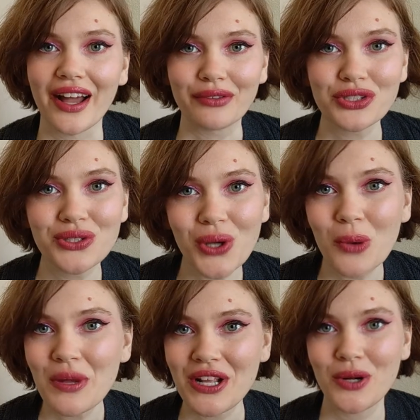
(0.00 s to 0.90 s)
that I have
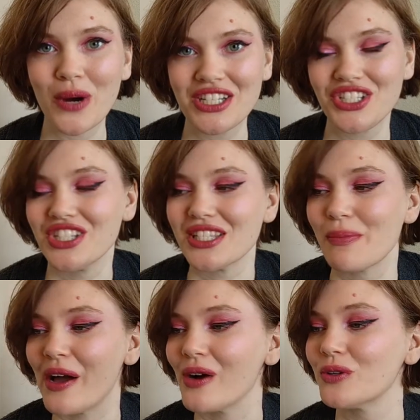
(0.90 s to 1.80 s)
so many questions
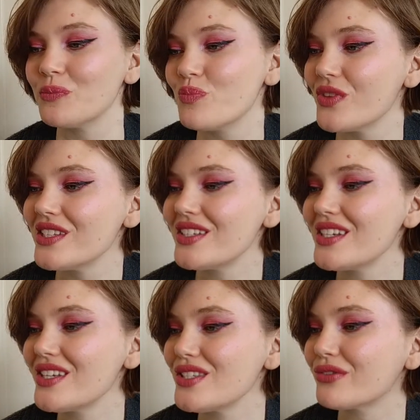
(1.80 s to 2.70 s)
about this
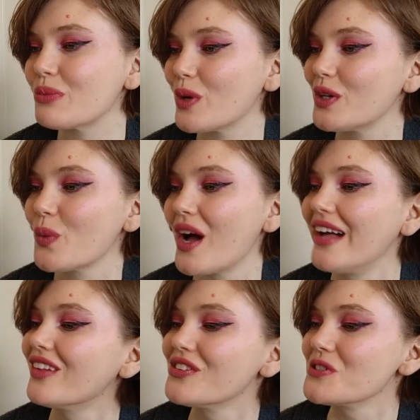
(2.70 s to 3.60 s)
is from Wet n
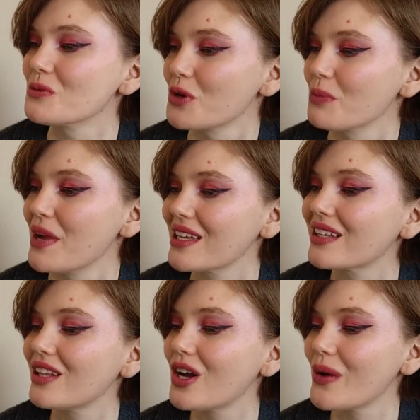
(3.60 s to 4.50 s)
Wild. This is their
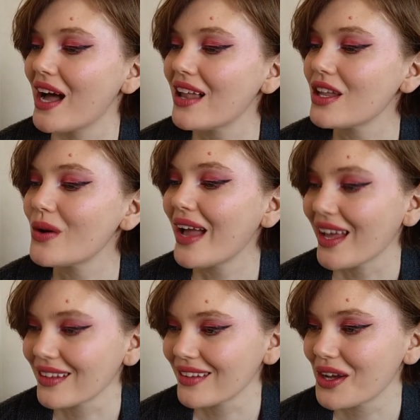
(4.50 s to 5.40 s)
Mega Glow Hello
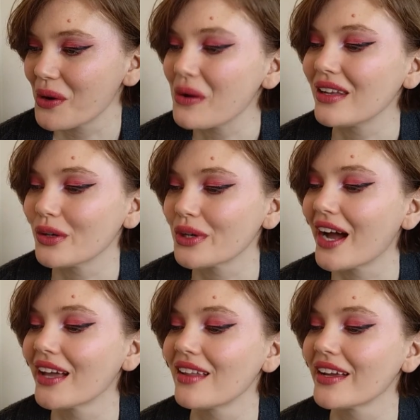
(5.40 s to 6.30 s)
Halo
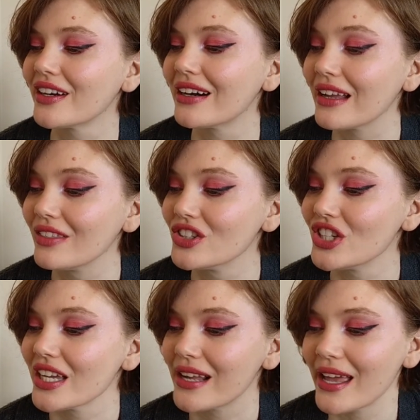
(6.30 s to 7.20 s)
liquid highlighter in the
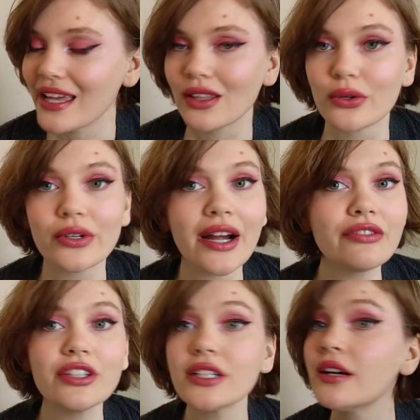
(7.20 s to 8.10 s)
shade Halo
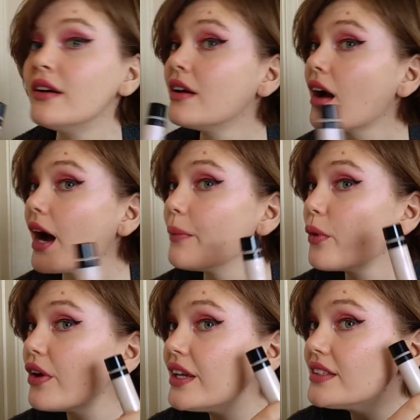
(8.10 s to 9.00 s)
Graphic.
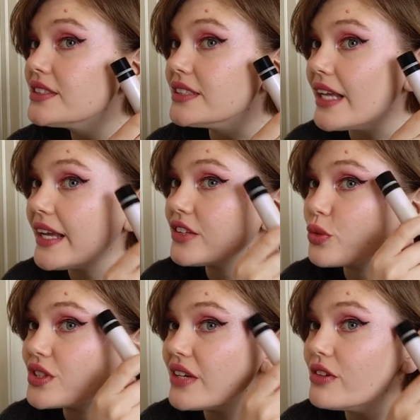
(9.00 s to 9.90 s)
I'm wearing it today.
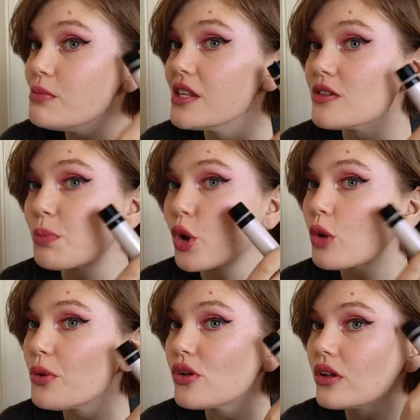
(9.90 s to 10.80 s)
It's what's giving me this
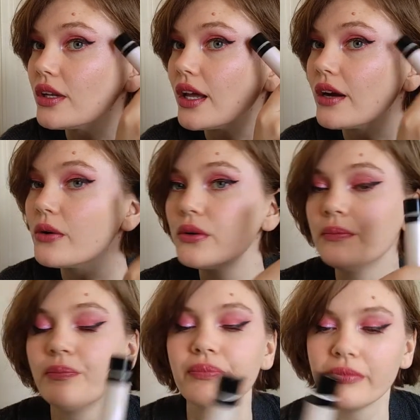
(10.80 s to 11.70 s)
purple
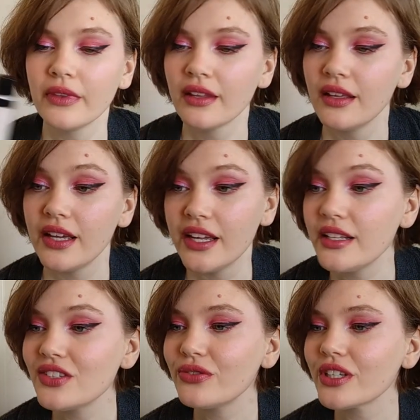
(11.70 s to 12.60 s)
glow.
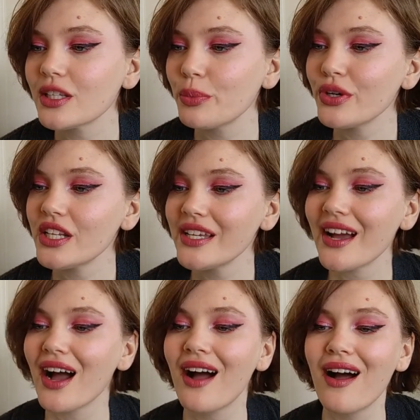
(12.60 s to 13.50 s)
It is really
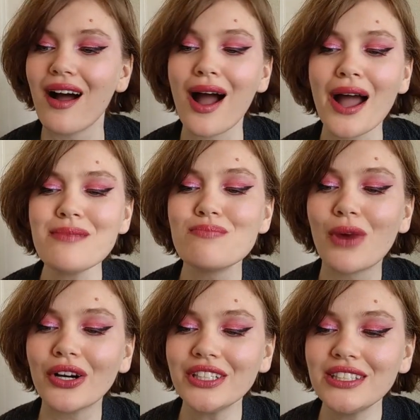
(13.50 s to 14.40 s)
pretty. I
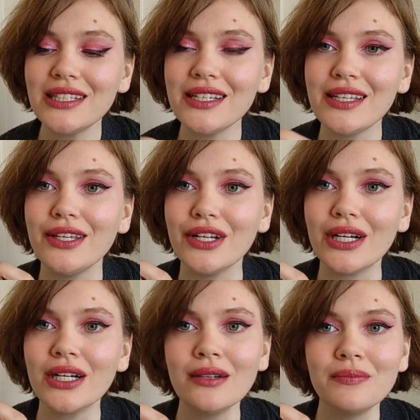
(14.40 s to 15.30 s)
marked it
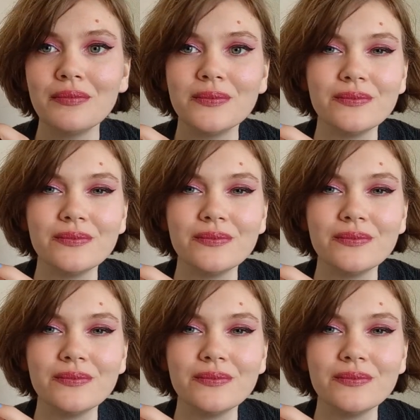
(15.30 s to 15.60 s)
here,